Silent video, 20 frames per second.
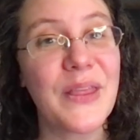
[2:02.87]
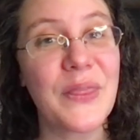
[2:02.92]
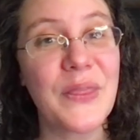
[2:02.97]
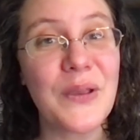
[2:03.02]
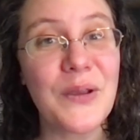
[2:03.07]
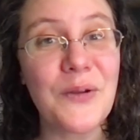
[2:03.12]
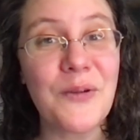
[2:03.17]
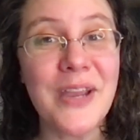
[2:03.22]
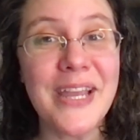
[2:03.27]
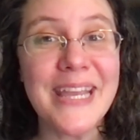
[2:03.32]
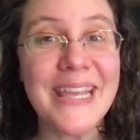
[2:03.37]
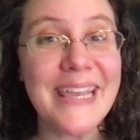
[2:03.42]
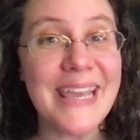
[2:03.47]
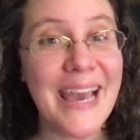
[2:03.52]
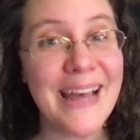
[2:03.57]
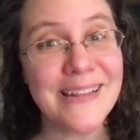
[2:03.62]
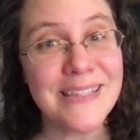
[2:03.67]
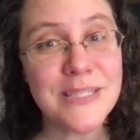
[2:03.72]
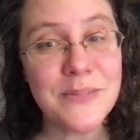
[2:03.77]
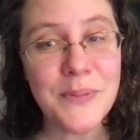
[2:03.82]
The Great
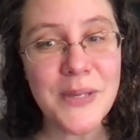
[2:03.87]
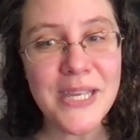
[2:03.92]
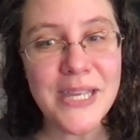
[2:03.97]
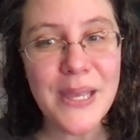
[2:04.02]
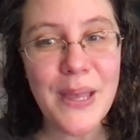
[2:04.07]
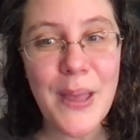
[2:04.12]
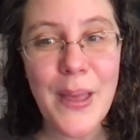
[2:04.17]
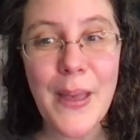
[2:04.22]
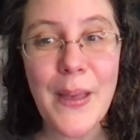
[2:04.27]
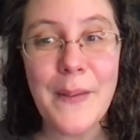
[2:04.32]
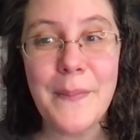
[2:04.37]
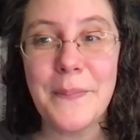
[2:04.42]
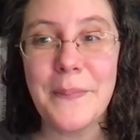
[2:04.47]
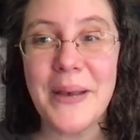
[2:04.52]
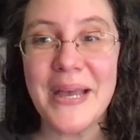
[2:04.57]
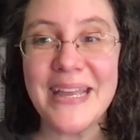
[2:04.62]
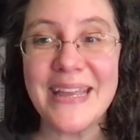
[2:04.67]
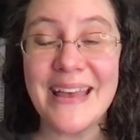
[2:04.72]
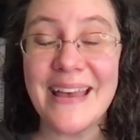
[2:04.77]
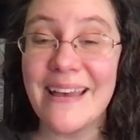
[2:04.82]
Gatsby
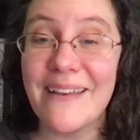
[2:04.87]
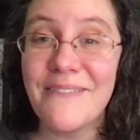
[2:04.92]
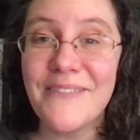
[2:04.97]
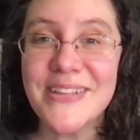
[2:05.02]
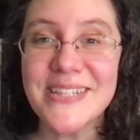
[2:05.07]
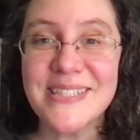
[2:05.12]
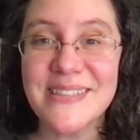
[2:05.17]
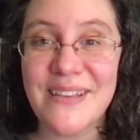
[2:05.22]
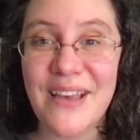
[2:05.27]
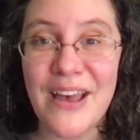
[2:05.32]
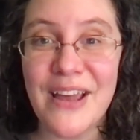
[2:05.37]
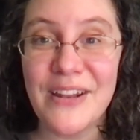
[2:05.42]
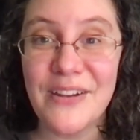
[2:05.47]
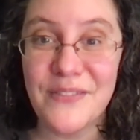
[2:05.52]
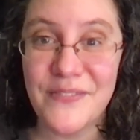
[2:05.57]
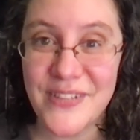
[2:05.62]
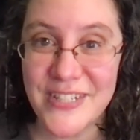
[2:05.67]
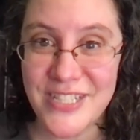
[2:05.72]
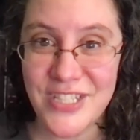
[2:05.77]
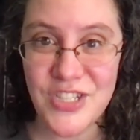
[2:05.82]
by F. Scott
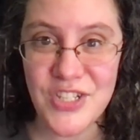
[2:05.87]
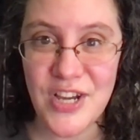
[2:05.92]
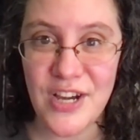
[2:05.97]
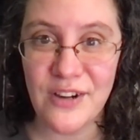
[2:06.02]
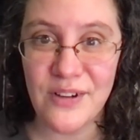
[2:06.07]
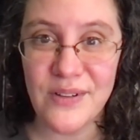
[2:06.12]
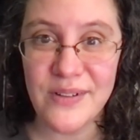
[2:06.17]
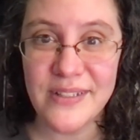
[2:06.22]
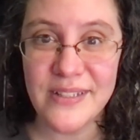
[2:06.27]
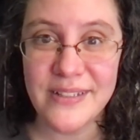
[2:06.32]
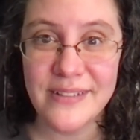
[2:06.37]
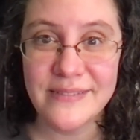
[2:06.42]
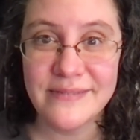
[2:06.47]
Fitzgerald,